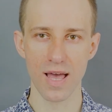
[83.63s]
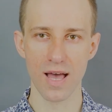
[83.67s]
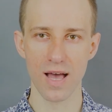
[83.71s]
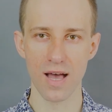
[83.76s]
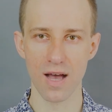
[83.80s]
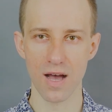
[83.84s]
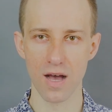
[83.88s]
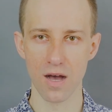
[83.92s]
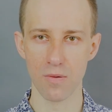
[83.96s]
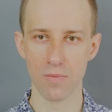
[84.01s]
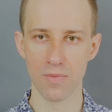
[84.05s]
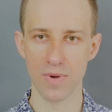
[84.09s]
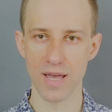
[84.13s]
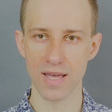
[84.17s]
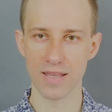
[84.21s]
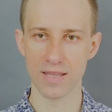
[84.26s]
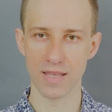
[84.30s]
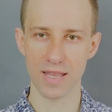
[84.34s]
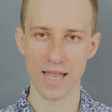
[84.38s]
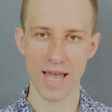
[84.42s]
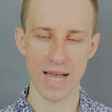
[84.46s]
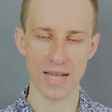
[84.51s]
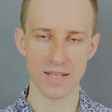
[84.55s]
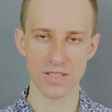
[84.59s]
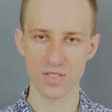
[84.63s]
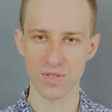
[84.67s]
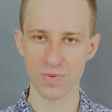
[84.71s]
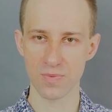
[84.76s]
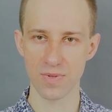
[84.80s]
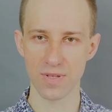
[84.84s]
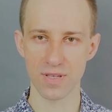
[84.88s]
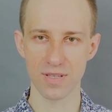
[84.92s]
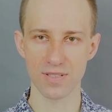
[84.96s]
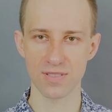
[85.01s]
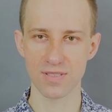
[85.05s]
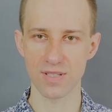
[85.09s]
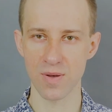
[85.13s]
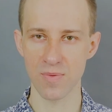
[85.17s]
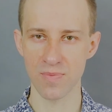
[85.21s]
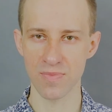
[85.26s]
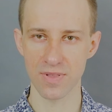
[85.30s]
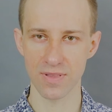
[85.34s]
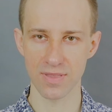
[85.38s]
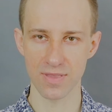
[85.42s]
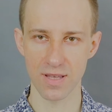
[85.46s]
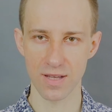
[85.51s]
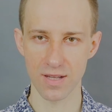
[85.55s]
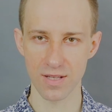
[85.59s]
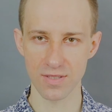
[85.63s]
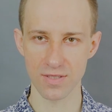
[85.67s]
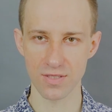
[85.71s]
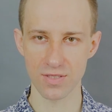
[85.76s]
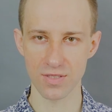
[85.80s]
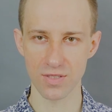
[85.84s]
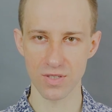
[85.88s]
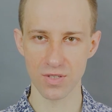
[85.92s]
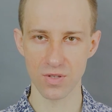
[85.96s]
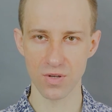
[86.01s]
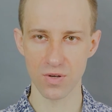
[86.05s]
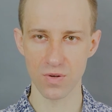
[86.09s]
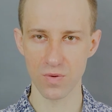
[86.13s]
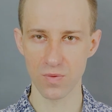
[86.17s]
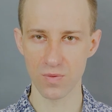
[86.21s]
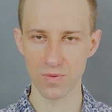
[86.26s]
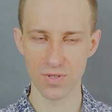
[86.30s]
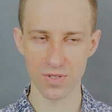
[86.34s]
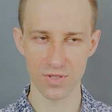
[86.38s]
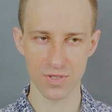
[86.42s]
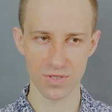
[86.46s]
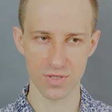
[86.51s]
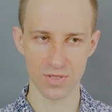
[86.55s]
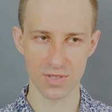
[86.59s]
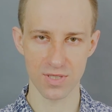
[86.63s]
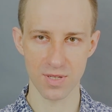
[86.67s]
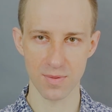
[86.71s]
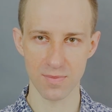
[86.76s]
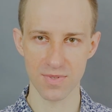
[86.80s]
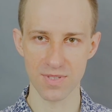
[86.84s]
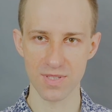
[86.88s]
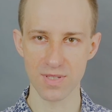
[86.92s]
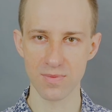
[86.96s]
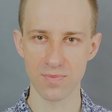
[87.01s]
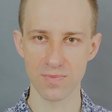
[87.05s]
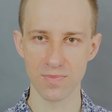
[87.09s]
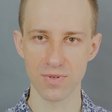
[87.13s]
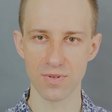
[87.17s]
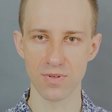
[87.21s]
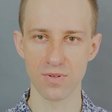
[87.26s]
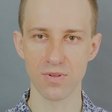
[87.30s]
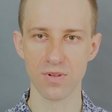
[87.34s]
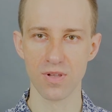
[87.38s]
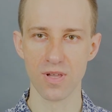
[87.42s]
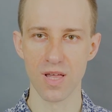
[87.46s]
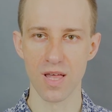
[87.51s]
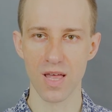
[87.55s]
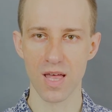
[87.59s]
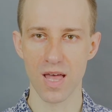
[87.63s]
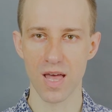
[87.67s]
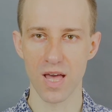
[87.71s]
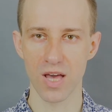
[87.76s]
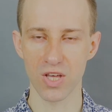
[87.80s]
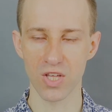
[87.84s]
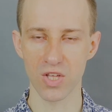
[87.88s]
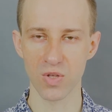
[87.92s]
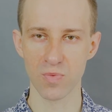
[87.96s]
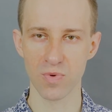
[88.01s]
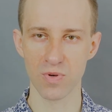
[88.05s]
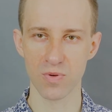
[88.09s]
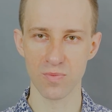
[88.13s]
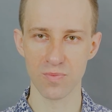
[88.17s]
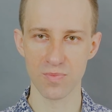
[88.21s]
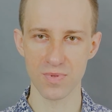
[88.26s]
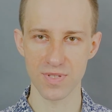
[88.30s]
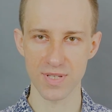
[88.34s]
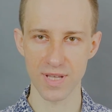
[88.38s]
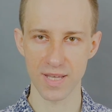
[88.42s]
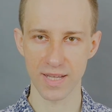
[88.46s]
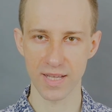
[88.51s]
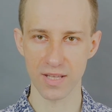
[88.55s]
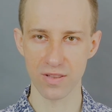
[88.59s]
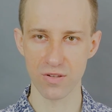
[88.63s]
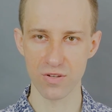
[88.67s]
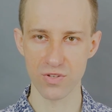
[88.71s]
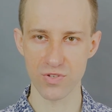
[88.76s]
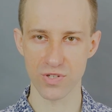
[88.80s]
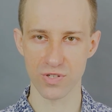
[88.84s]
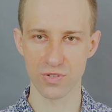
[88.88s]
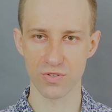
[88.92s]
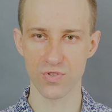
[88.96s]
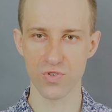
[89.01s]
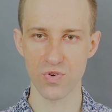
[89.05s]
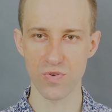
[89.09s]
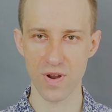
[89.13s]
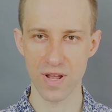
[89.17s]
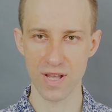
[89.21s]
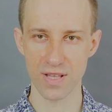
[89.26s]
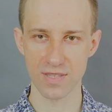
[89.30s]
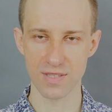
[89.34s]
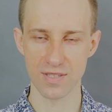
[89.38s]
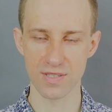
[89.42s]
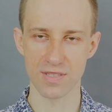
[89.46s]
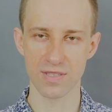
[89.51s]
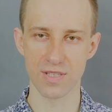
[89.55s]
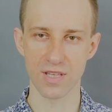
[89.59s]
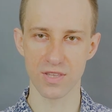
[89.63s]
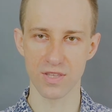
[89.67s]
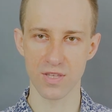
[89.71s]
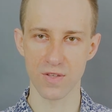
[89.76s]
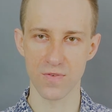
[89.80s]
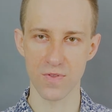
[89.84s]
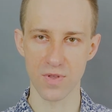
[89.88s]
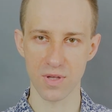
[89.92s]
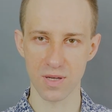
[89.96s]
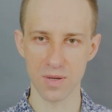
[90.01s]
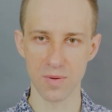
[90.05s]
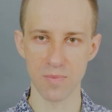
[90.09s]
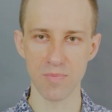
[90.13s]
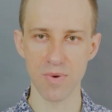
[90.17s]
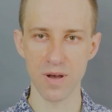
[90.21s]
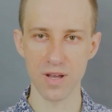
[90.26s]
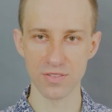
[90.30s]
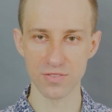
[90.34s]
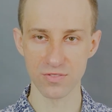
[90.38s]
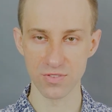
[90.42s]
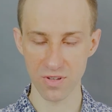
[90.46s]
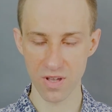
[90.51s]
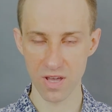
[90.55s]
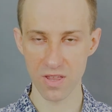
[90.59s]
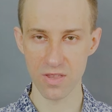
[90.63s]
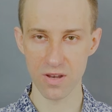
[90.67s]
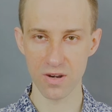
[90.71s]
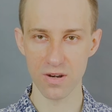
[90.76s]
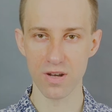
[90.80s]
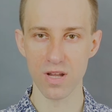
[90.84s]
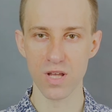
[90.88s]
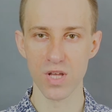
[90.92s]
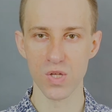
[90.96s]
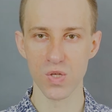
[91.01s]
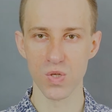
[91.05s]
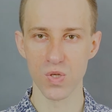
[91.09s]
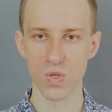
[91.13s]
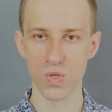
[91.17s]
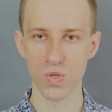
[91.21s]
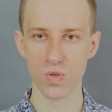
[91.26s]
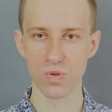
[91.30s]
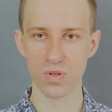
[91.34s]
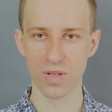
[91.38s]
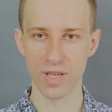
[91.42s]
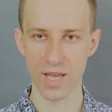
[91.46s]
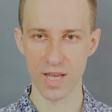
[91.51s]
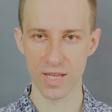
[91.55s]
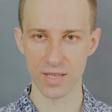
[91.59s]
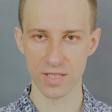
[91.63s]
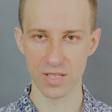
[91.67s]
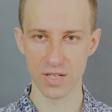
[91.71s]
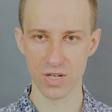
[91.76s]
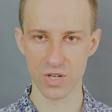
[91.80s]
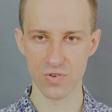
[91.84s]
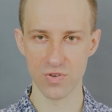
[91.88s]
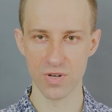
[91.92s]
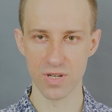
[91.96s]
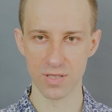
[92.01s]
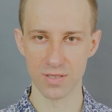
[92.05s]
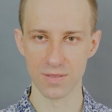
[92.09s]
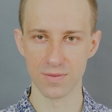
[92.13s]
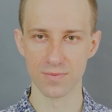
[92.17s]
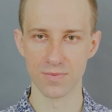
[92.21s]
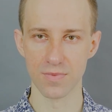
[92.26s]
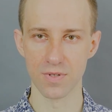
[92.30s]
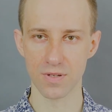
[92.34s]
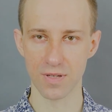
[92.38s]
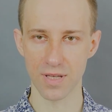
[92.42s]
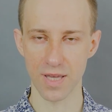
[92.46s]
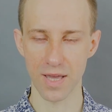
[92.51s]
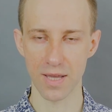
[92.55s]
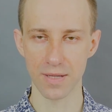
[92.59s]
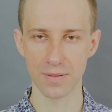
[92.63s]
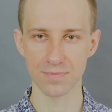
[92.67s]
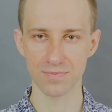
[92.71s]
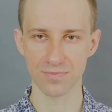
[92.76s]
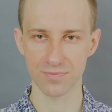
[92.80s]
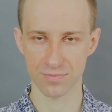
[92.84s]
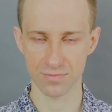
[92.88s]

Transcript: And it had to be something that's, just some simple human psychological traits that if you combine together, you'll get grit. Okay.